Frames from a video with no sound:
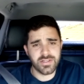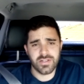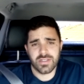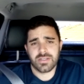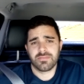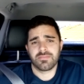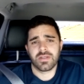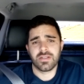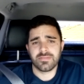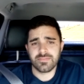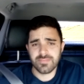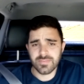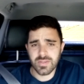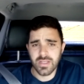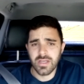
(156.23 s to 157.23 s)
It's just you know
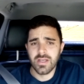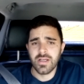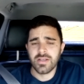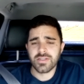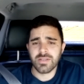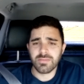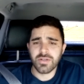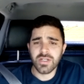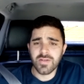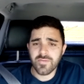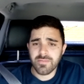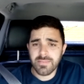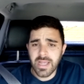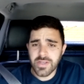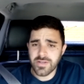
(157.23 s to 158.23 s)
some good
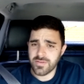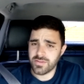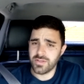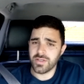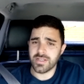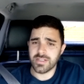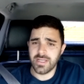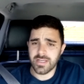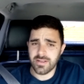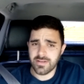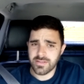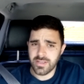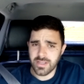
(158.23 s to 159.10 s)
information so you can take it.